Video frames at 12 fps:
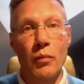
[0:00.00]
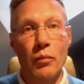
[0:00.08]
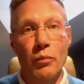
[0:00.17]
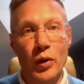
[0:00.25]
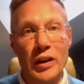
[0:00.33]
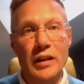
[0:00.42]

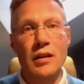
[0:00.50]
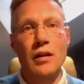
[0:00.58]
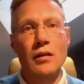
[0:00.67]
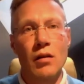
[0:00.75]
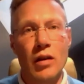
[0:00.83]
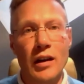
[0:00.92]

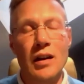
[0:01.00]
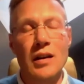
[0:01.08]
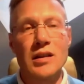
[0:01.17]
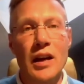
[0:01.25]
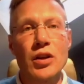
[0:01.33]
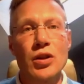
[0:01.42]
political
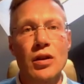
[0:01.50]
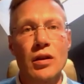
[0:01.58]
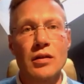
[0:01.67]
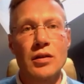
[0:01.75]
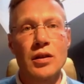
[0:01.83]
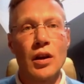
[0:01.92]

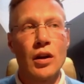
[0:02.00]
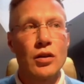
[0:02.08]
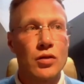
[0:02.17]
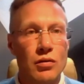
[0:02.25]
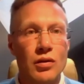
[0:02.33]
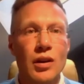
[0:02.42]
organizations
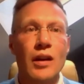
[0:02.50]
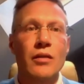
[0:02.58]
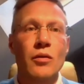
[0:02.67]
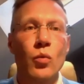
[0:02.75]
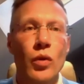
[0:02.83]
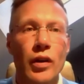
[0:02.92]

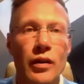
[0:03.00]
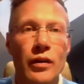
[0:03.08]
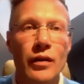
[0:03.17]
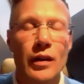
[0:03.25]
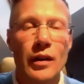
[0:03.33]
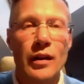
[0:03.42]
together with
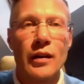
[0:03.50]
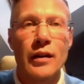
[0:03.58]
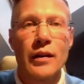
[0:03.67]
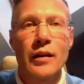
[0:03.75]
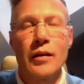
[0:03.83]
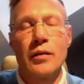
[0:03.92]

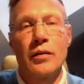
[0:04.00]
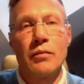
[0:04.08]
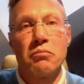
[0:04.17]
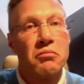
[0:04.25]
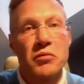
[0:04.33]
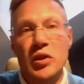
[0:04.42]

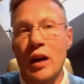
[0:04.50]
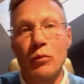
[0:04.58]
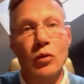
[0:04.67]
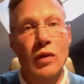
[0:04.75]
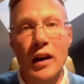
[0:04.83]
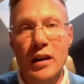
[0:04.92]
some
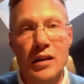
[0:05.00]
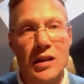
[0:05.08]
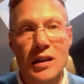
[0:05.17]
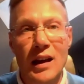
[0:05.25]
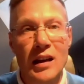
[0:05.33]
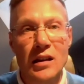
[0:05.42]
United
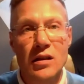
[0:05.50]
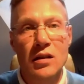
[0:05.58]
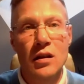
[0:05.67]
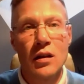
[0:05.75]
States